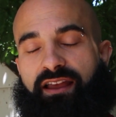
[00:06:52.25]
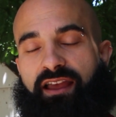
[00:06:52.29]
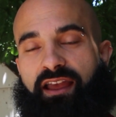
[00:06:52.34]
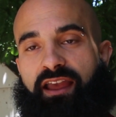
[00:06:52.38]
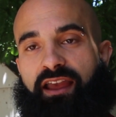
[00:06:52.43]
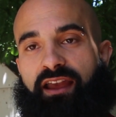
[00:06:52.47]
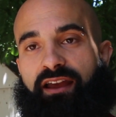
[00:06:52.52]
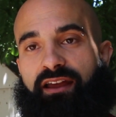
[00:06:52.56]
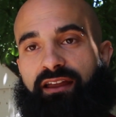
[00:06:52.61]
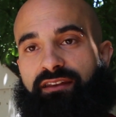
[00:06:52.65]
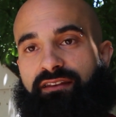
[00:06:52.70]

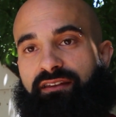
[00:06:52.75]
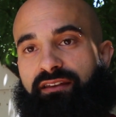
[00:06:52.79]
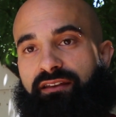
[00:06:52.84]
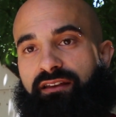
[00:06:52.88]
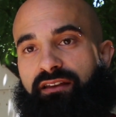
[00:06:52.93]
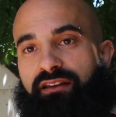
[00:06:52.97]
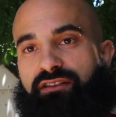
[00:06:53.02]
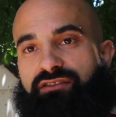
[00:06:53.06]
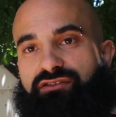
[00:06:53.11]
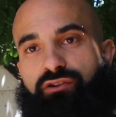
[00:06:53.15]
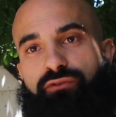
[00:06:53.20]
And
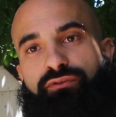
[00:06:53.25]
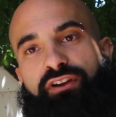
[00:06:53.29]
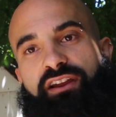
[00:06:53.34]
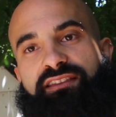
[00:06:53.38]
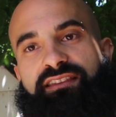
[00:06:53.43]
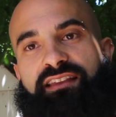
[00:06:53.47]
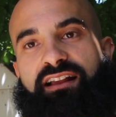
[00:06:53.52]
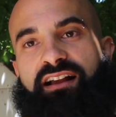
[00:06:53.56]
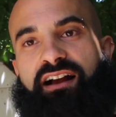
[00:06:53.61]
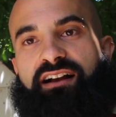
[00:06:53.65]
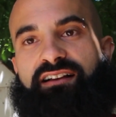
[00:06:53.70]
so
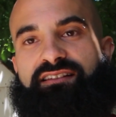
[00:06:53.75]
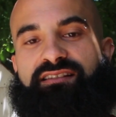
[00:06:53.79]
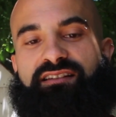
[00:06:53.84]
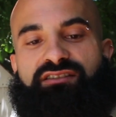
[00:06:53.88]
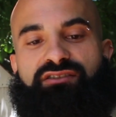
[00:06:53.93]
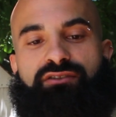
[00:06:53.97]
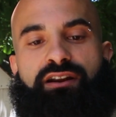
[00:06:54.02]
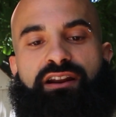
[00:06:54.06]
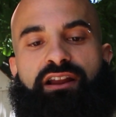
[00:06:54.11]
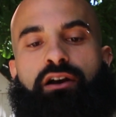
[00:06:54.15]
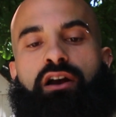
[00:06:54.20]
forget the
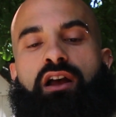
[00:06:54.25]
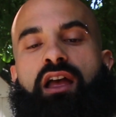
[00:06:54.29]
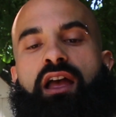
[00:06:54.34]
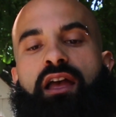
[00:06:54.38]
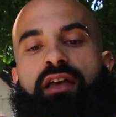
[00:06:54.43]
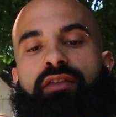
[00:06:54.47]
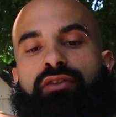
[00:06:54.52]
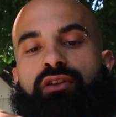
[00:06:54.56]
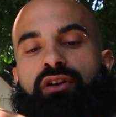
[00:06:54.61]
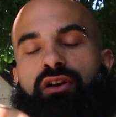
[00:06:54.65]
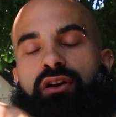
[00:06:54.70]
coccyx right now.
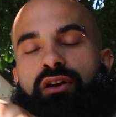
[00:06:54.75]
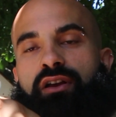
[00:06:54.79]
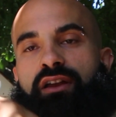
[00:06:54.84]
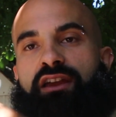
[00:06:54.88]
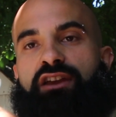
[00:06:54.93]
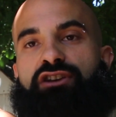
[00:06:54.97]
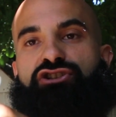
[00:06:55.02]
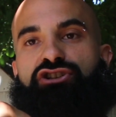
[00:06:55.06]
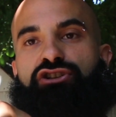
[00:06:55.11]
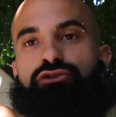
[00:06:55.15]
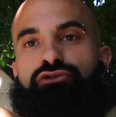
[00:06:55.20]
The
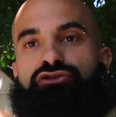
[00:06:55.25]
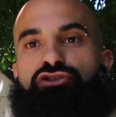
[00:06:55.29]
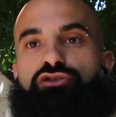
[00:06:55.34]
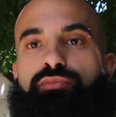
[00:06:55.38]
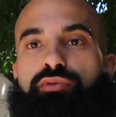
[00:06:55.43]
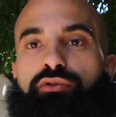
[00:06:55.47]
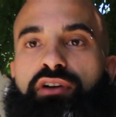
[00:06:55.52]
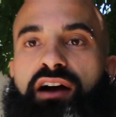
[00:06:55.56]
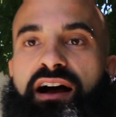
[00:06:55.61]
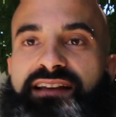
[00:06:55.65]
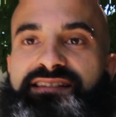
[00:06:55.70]
ischial
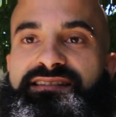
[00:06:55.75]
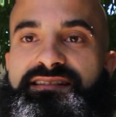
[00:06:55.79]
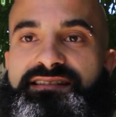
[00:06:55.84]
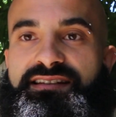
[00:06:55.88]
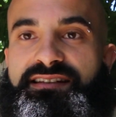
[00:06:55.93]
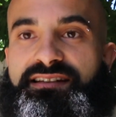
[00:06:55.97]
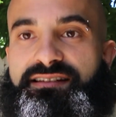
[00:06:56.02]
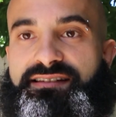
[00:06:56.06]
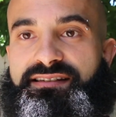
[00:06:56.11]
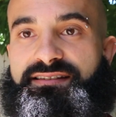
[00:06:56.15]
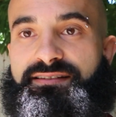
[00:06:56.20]

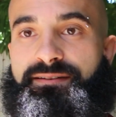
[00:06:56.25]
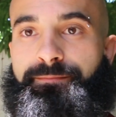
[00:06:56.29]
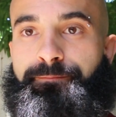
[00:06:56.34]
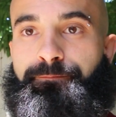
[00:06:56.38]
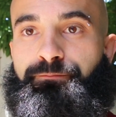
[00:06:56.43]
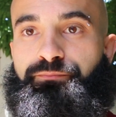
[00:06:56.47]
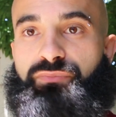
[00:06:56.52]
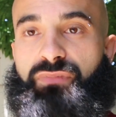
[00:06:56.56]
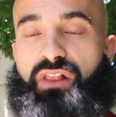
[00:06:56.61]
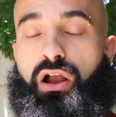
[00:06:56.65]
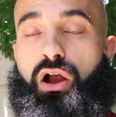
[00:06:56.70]
tuberosities
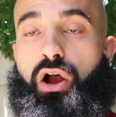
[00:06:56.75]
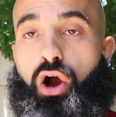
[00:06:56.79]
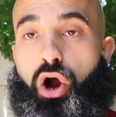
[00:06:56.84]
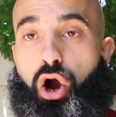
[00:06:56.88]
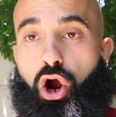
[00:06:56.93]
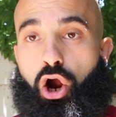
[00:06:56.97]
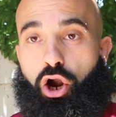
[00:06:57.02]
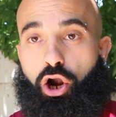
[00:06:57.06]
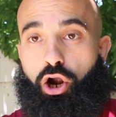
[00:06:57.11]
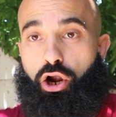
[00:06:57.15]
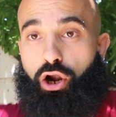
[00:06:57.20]

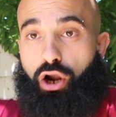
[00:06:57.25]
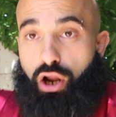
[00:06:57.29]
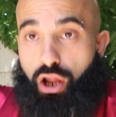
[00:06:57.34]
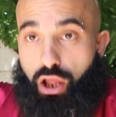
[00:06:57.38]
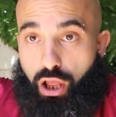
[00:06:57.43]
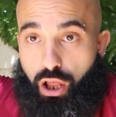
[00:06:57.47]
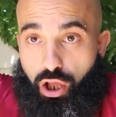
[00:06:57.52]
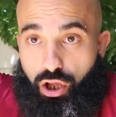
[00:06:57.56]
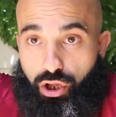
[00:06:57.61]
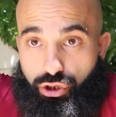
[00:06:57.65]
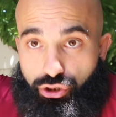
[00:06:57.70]
are
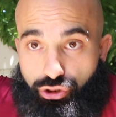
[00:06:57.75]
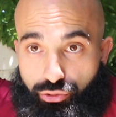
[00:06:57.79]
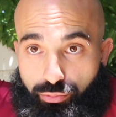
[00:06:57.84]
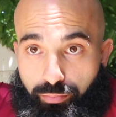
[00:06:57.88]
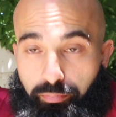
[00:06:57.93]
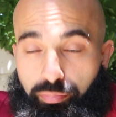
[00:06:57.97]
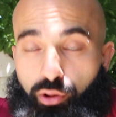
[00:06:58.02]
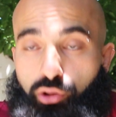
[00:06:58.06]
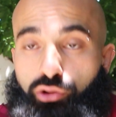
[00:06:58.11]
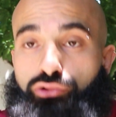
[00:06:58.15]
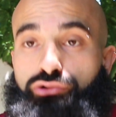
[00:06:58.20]

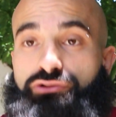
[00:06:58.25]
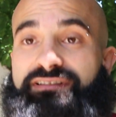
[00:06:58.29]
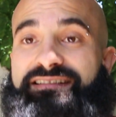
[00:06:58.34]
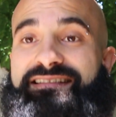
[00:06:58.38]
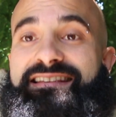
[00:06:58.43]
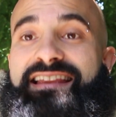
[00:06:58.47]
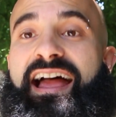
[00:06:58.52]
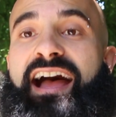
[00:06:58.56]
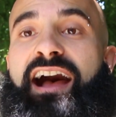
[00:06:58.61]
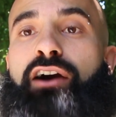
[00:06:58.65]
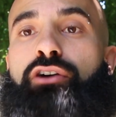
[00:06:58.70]

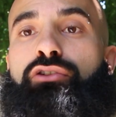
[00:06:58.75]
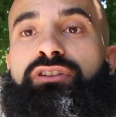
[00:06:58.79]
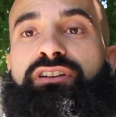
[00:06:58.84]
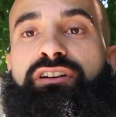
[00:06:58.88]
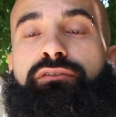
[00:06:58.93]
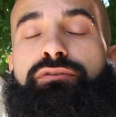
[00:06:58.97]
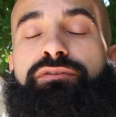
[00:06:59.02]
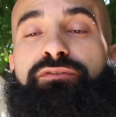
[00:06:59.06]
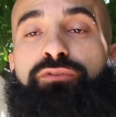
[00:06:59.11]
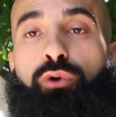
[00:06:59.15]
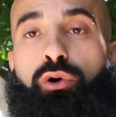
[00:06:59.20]
pulled down
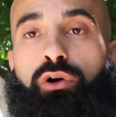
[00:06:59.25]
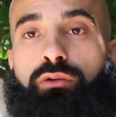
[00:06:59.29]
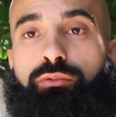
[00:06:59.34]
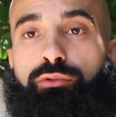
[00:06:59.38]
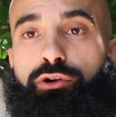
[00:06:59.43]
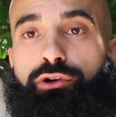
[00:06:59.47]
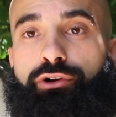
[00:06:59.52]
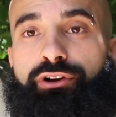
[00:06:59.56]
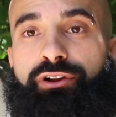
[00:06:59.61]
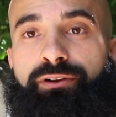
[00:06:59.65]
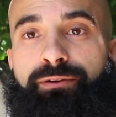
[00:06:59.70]
and
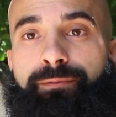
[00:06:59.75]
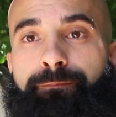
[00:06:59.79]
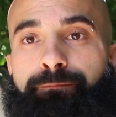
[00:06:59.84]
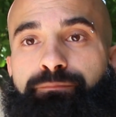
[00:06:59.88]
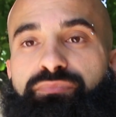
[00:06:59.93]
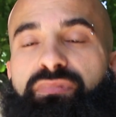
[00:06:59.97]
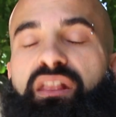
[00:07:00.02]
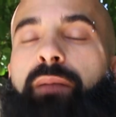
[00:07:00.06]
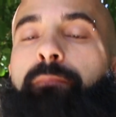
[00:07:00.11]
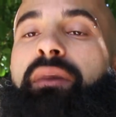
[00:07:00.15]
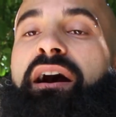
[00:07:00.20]
forward
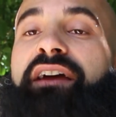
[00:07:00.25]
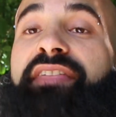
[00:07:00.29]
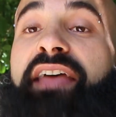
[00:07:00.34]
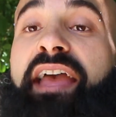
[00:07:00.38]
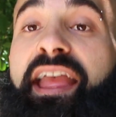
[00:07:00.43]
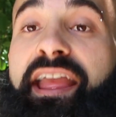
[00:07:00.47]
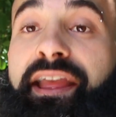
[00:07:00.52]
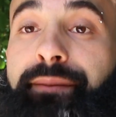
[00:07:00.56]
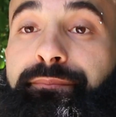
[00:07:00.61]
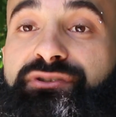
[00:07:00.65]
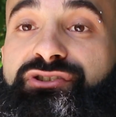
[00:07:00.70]
by the
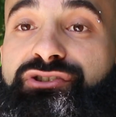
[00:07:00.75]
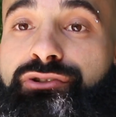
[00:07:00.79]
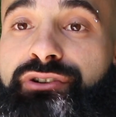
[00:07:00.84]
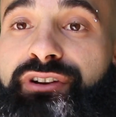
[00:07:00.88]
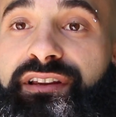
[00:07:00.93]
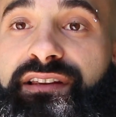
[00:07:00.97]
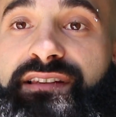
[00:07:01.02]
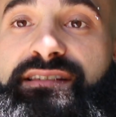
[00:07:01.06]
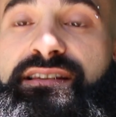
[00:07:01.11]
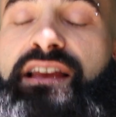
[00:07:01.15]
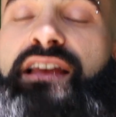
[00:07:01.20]

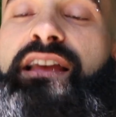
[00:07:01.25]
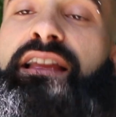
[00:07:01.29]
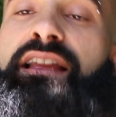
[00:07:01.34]
hamstrings,